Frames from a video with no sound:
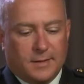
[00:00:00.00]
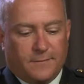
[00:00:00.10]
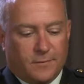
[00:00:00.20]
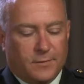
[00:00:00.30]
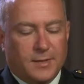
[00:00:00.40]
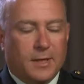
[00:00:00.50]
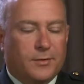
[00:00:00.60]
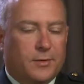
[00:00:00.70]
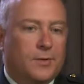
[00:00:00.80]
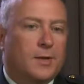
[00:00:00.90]
further down
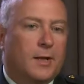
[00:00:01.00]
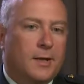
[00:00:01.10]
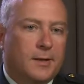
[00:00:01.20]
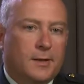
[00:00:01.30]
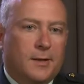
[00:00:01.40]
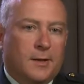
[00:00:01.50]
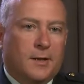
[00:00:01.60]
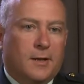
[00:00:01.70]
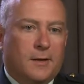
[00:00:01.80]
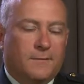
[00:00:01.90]
the green line,
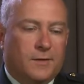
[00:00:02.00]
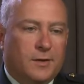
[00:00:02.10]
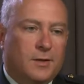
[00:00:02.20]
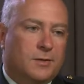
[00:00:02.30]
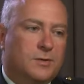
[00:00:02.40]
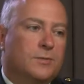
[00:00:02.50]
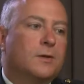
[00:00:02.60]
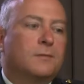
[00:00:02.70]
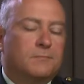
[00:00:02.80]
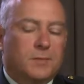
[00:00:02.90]
very near to
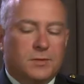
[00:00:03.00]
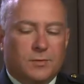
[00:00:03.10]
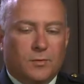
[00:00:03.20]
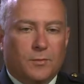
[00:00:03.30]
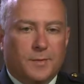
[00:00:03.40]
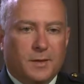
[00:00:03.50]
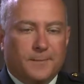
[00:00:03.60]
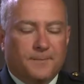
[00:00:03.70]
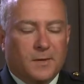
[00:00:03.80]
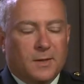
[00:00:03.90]
an OP.
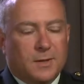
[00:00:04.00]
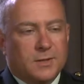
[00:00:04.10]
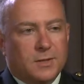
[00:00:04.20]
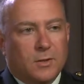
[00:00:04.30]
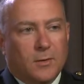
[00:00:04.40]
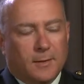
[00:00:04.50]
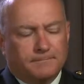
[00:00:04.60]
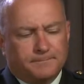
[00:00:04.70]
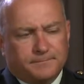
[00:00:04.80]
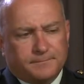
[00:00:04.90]

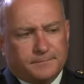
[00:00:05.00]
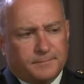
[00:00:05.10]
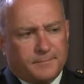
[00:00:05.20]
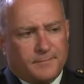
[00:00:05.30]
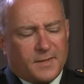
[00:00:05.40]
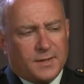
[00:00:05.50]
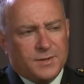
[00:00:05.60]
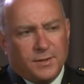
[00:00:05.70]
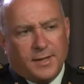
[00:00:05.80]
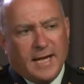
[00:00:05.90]
So
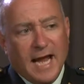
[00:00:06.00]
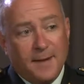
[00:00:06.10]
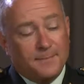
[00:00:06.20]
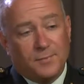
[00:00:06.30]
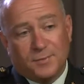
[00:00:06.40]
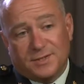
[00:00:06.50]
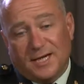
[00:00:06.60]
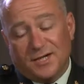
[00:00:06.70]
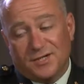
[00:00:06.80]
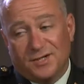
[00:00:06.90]
so the camp was
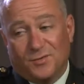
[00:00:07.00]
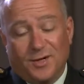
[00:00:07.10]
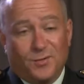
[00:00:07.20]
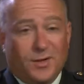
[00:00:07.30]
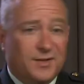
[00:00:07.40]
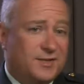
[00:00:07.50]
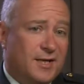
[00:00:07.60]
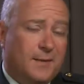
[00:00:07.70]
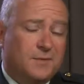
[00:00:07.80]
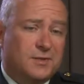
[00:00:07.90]
actually quite well
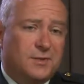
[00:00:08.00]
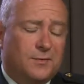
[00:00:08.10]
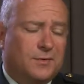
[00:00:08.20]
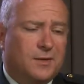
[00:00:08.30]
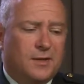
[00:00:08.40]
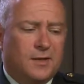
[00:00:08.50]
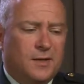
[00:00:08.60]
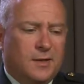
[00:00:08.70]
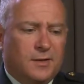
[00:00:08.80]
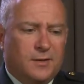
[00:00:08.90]
established. There were
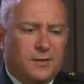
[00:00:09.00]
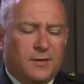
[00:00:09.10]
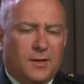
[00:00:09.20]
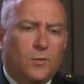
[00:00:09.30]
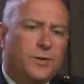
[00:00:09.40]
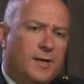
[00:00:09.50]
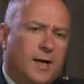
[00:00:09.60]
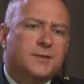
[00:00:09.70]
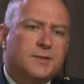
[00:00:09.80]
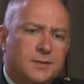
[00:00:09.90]
like wooden
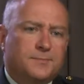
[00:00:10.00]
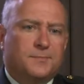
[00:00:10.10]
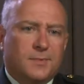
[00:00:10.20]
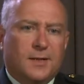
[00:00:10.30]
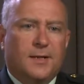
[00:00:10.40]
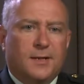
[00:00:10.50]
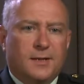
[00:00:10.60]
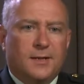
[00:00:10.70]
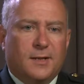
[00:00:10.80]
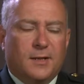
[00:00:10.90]
huts, and